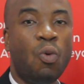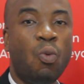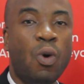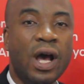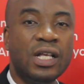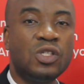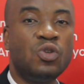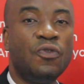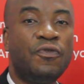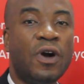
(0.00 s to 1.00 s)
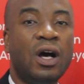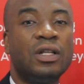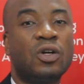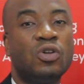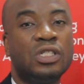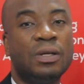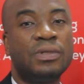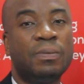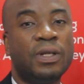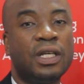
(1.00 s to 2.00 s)
Once you file the
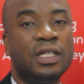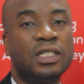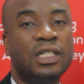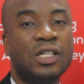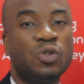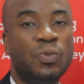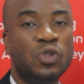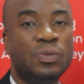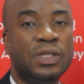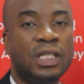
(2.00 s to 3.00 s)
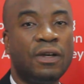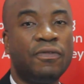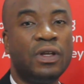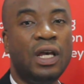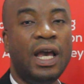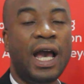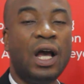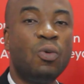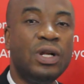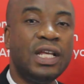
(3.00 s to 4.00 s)
contempt application, they are supposed to be served.
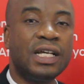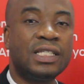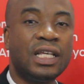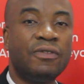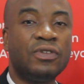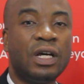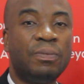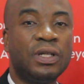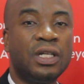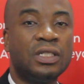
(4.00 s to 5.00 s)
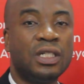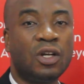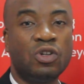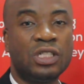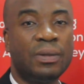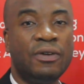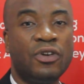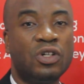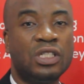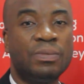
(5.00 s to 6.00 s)
And when they are served with the application,
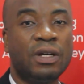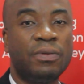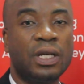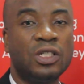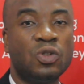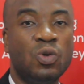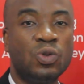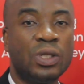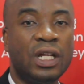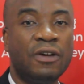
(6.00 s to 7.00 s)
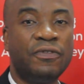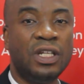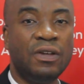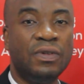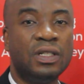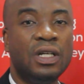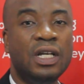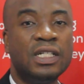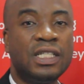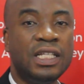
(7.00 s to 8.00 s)
every contempt application goes with an affidavit
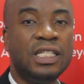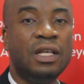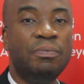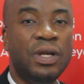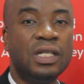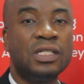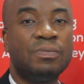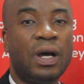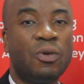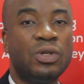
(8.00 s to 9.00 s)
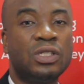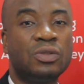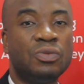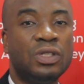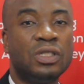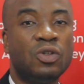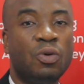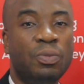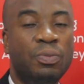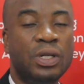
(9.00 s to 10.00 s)
stating the basis by which reason
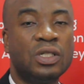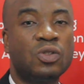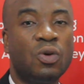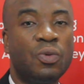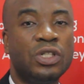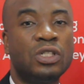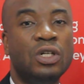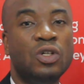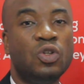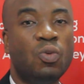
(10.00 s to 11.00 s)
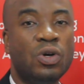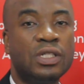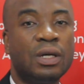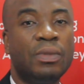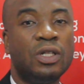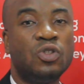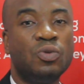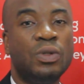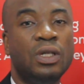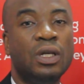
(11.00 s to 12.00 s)
or basis on which you want somebody
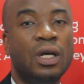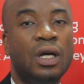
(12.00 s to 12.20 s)
to be